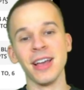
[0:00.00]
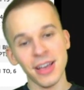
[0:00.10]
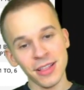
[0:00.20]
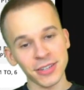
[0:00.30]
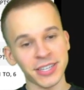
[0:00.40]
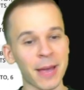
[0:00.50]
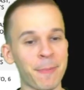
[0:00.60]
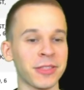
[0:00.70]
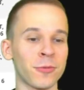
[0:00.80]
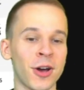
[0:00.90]
Looks like I
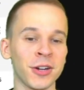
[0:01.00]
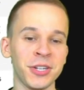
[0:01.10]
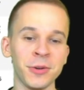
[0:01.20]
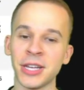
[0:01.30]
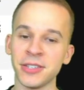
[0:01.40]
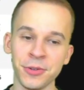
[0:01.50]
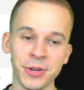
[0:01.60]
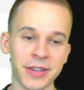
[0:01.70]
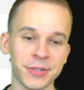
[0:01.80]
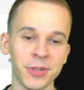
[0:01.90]
picked the wrong two, unless
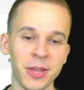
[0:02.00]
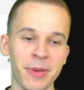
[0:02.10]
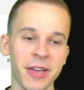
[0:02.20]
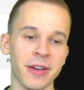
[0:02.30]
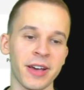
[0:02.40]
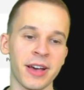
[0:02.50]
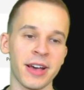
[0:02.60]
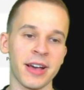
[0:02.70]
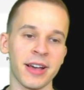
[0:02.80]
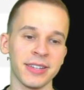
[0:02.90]
Luka has a really big
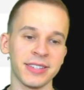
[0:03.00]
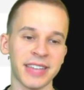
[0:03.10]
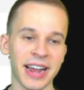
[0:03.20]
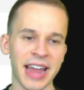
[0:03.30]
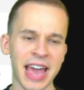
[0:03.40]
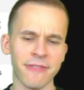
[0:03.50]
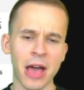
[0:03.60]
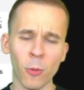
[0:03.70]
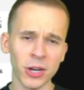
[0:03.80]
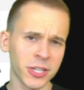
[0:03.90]
second half.
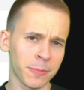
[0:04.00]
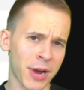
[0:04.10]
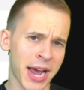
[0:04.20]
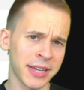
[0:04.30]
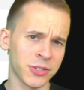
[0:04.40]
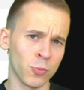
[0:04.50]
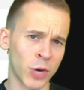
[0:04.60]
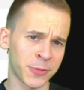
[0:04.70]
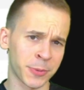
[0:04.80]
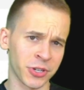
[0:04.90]
I was surprised
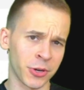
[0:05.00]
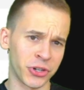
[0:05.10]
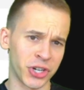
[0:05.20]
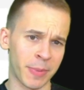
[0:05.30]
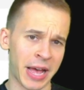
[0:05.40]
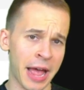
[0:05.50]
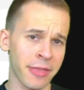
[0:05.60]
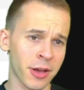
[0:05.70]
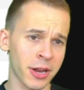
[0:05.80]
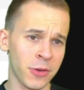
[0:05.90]
Westbrook's ownership. I
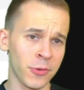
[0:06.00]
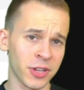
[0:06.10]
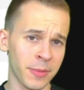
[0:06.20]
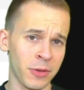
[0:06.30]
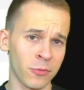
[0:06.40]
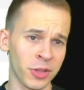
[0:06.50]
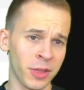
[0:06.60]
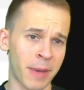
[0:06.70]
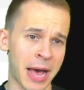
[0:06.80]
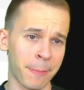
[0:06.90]
thought he was going to be
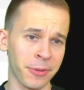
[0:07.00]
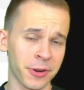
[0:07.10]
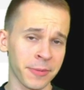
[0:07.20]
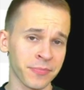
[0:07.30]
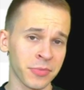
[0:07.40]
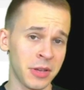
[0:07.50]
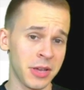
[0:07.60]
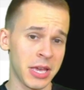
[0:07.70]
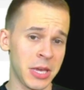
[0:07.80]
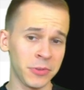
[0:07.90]
really popular.
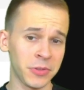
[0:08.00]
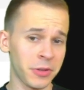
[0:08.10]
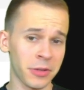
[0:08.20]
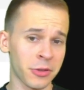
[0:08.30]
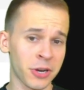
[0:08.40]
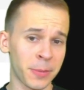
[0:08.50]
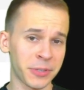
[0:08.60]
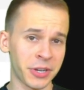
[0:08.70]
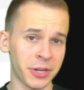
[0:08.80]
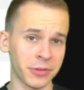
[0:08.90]
He was only like
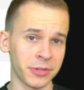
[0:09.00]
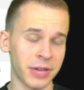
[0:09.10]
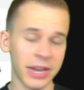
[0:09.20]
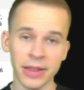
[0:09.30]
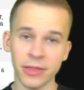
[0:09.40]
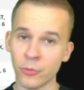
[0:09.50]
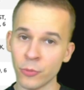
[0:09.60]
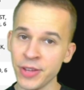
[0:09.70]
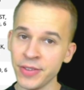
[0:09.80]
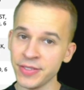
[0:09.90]
30% owned. Again, the
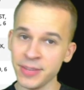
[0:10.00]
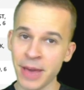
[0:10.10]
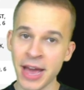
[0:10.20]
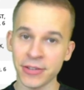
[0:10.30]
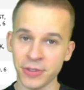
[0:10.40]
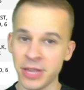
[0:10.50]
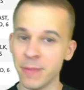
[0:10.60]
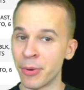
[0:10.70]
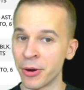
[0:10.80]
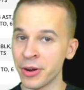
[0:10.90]
recency bias, right? He
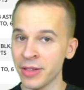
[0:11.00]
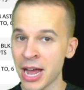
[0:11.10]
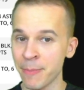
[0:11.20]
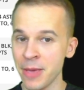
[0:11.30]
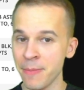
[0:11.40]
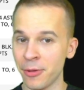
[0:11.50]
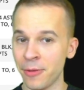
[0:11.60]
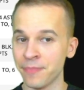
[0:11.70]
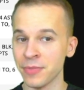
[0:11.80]
burned a lot of people.